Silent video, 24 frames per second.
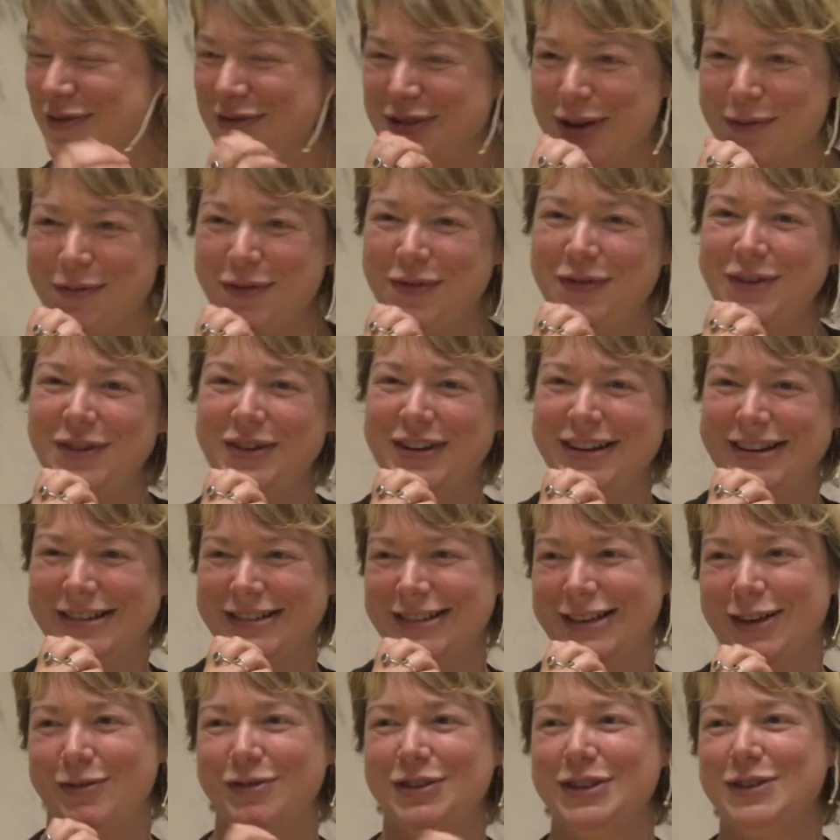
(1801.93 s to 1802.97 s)
moved up a few
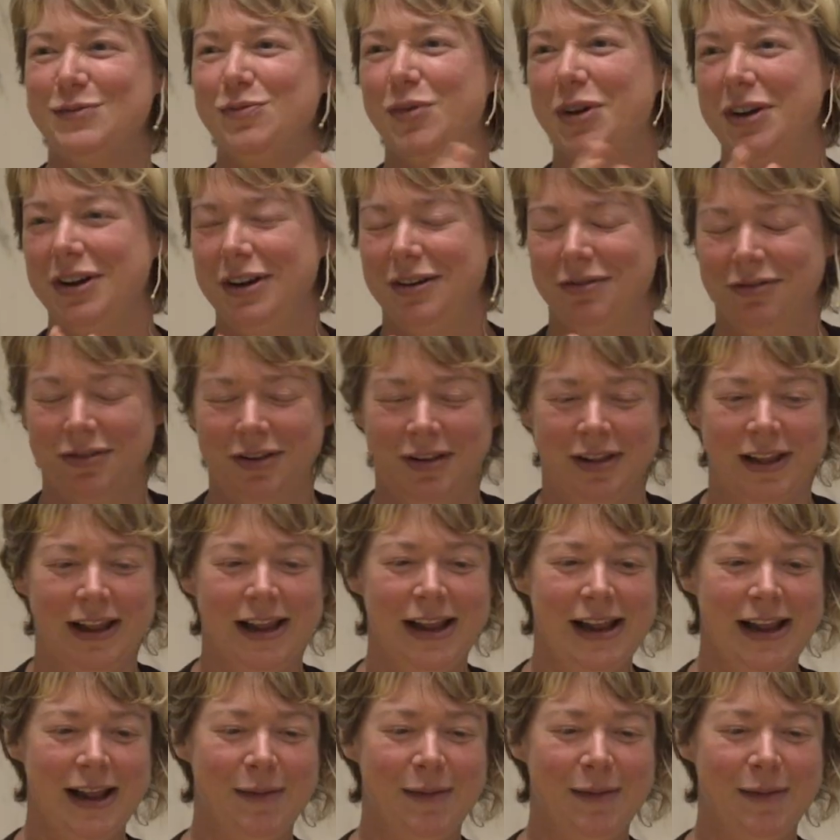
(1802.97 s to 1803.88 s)
years ago, which is wonderful.